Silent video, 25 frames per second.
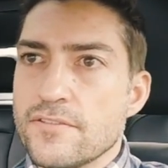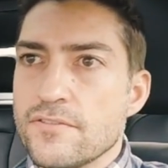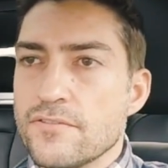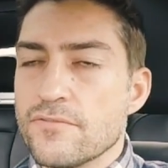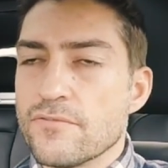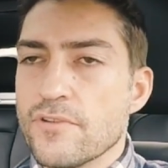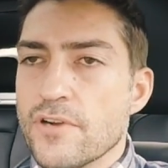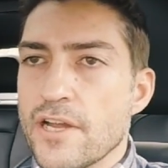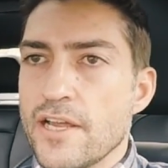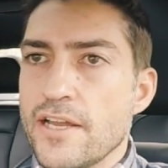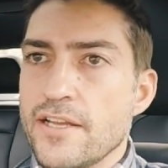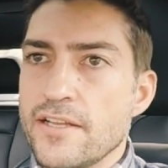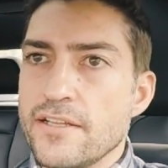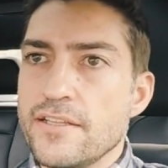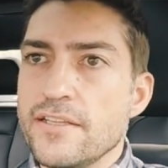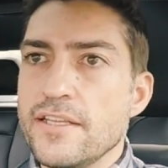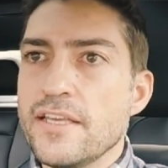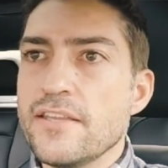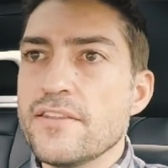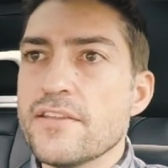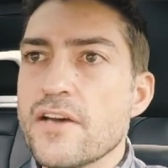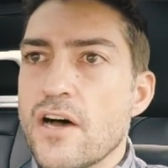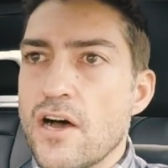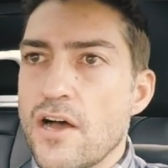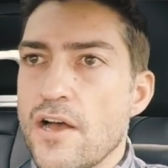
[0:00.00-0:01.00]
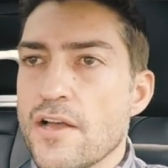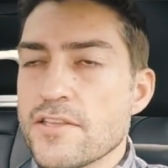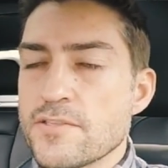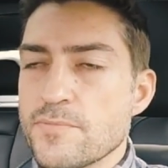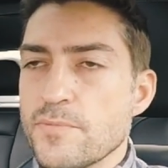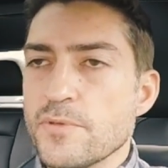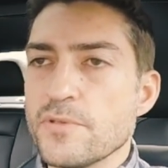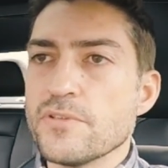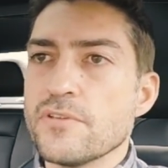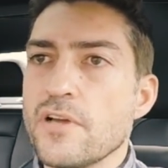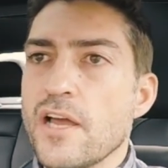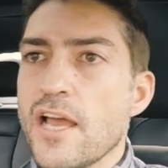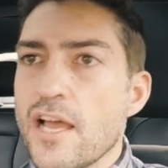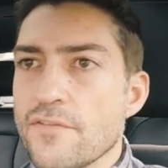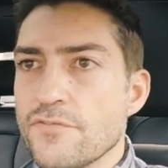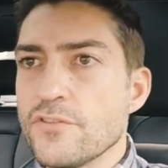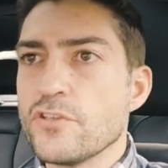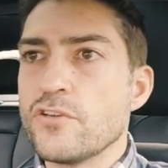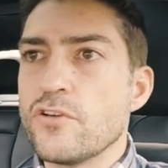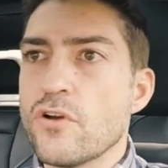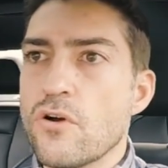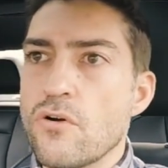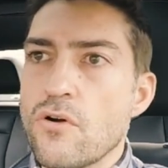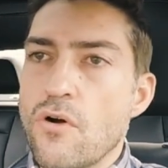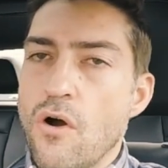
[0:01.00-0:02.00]
right? In the hospital. I have to
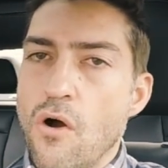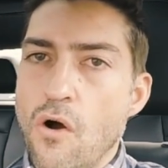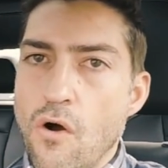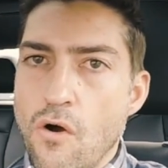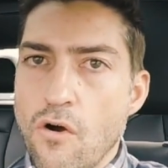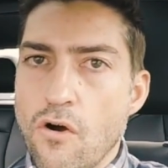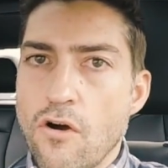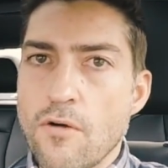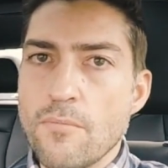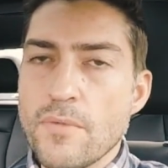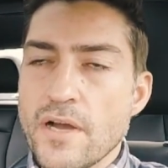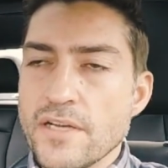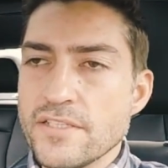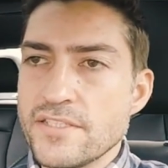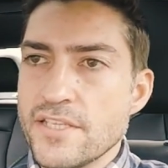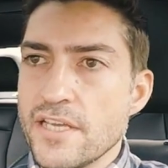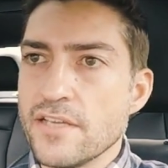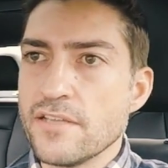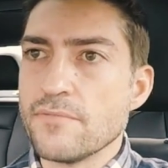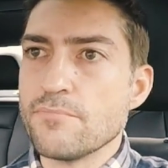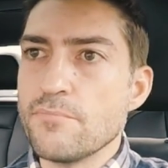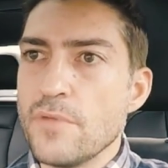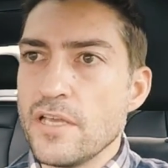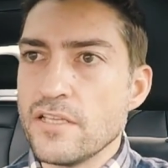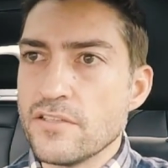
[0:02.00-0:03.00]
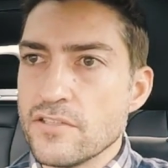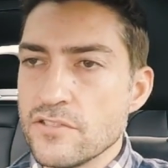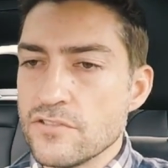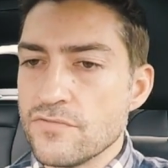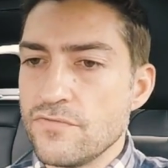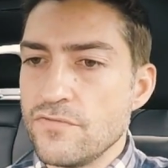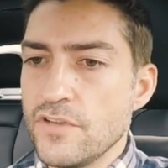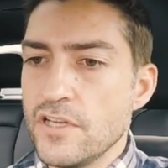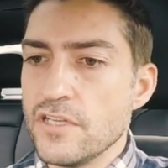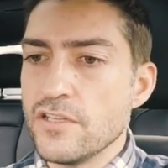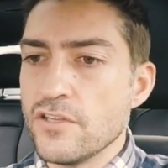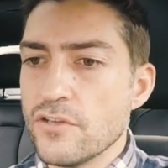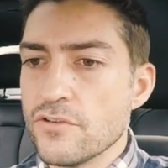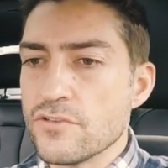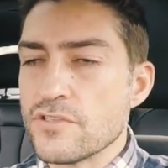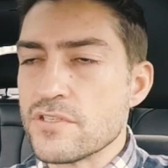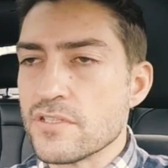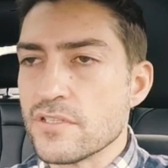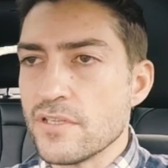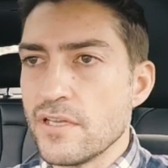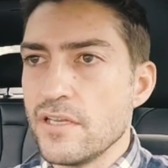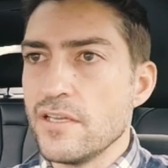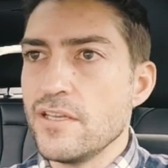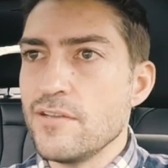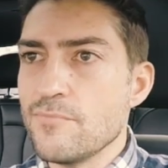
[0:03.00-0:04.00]
go home. I take make these videos
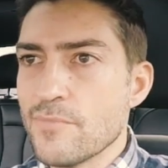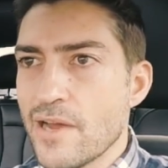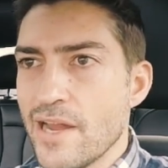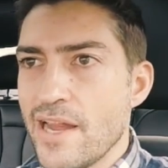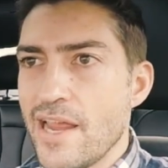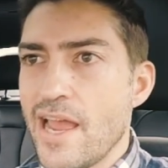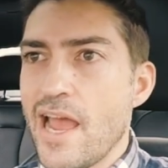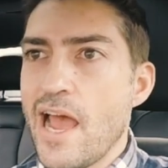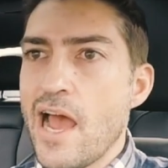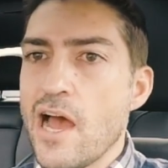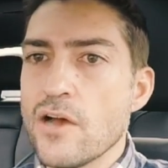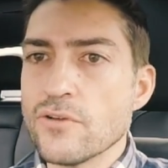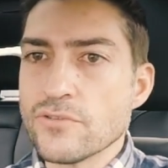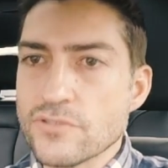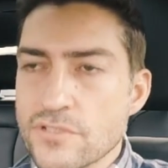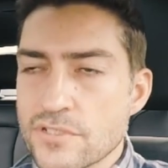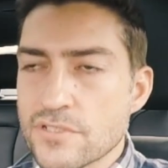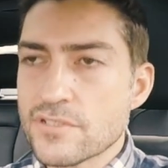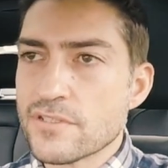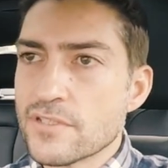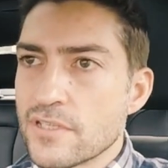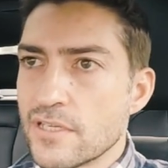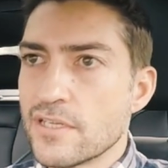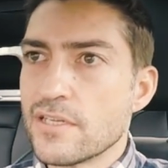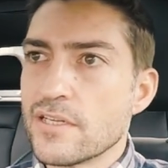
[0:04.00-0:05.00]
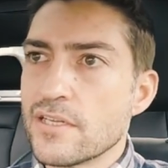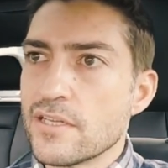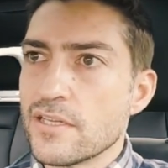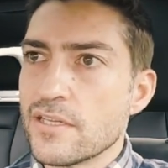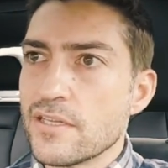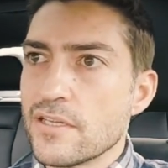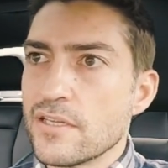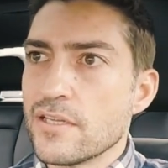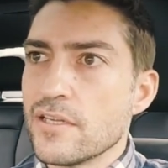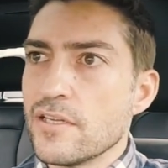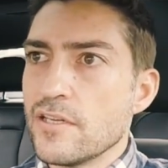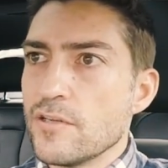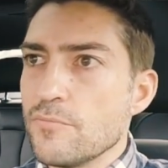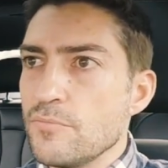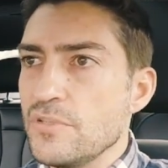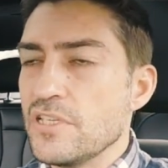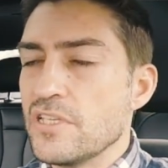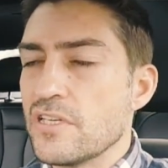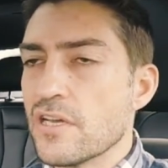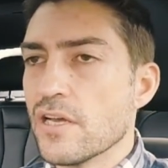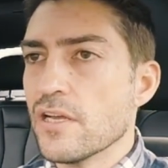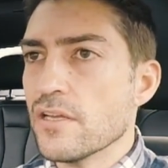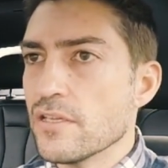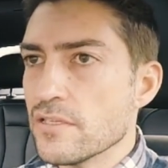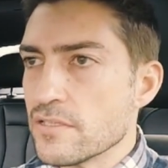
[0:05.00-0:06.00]
in my house
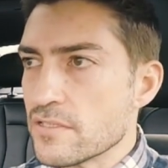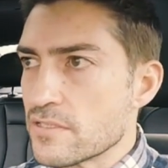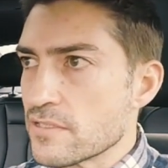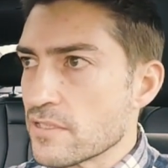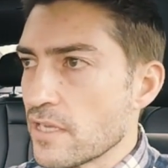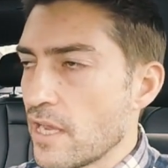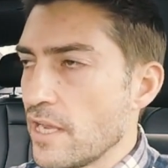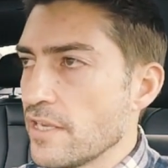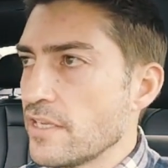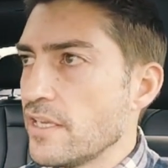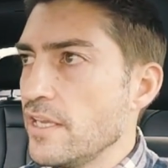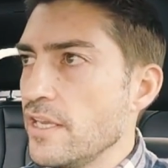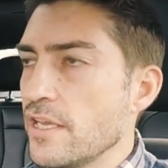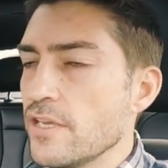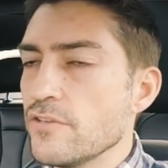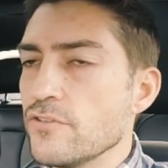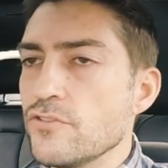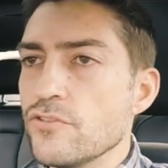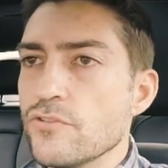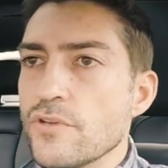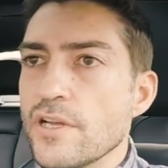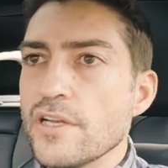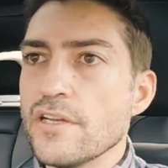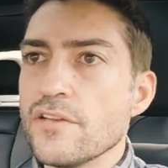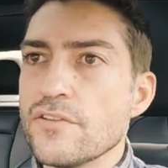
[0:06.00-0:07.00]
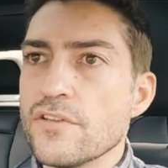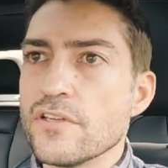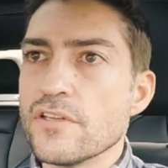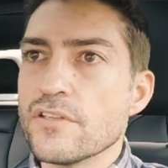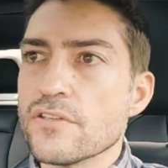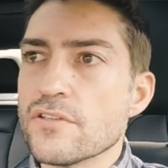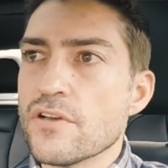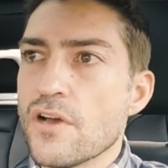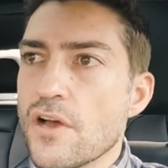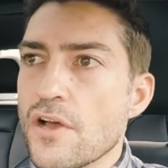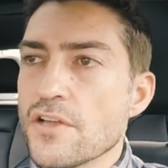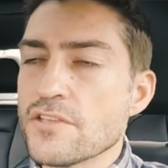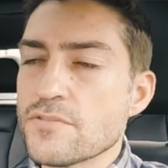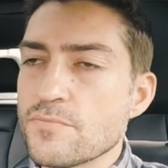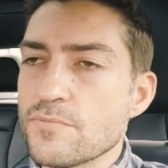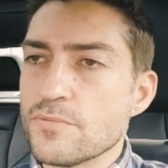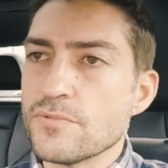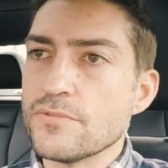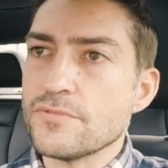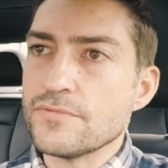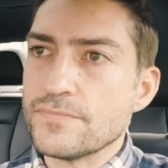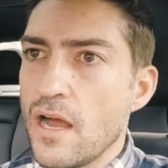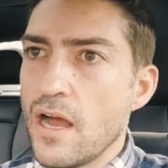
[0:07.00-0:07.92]
because I can't do anything in the hospital.